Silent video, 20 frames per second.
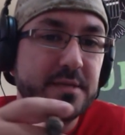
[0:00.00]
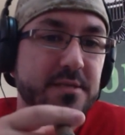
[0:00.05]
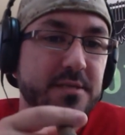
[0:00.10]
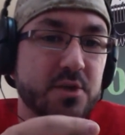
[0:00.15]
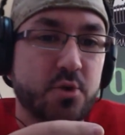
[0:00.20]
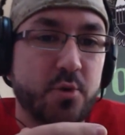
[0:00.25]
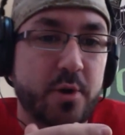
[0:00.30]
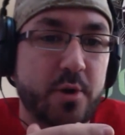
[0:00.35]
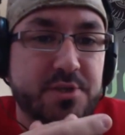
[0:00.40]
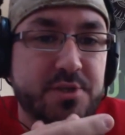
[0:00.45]
this is
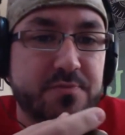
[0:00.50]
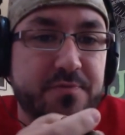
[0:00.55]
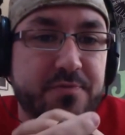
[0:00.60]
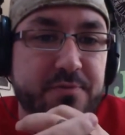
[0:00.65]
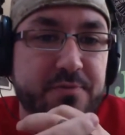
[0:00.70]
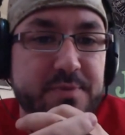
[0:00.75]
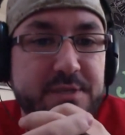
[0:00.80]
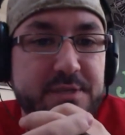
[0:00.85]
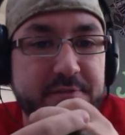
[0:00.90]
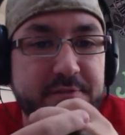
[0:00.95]
a question
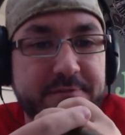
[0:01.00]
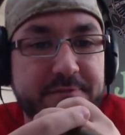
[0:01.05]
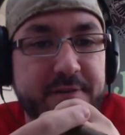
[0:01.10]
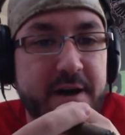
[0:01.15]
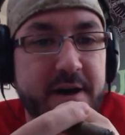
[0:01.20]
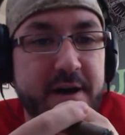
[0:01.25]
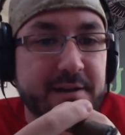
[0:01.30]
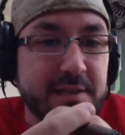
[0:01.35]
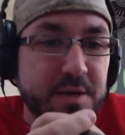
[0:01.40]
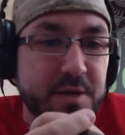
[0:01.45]
from
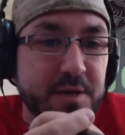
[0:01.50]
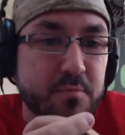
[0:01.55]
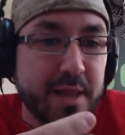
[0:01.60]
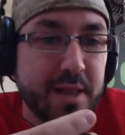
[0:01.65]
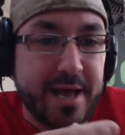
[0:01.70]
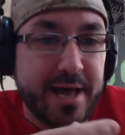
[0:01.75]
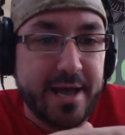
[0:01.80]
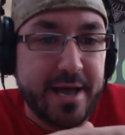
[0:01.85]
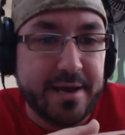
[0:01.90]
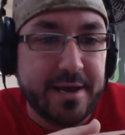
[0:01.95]
Stefan
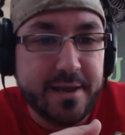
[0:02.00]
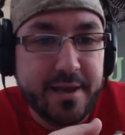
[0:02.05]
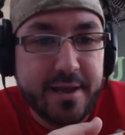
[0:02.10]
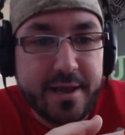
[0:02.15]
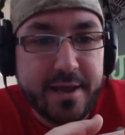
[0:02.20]
Lindblad.